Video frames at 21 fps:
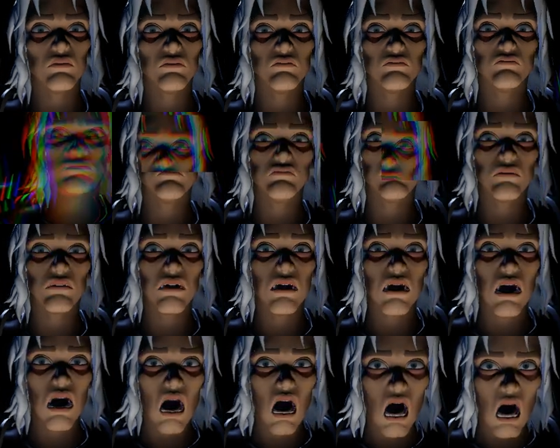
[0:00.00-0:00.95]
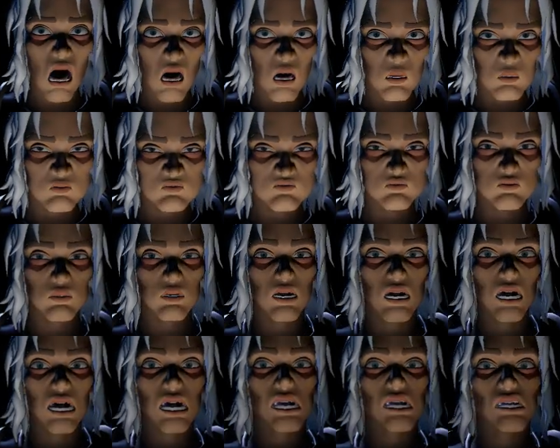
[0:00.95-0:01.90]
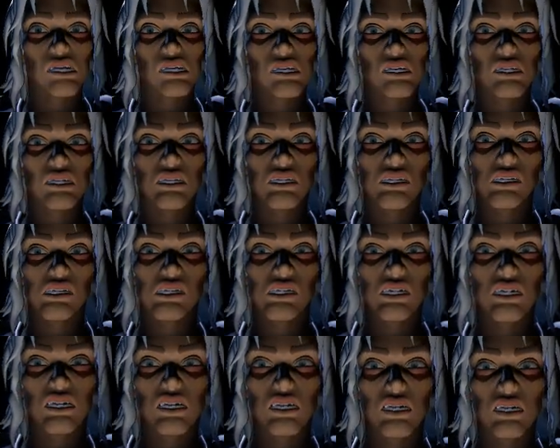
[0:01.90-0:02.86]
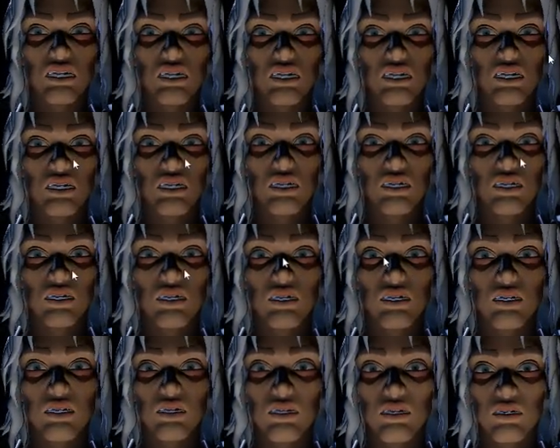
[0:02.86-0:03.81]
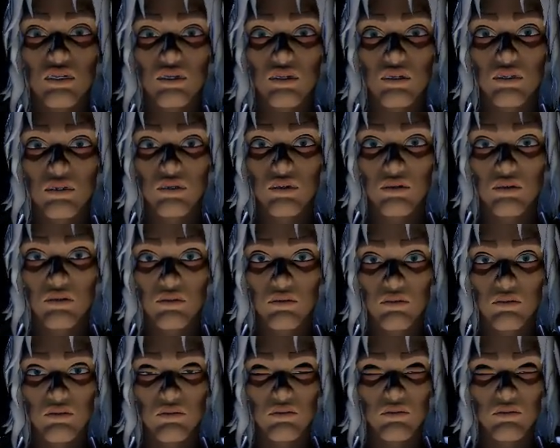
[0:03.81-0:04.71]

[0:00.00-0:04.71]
There's no other options. Trying to click his face. Hello.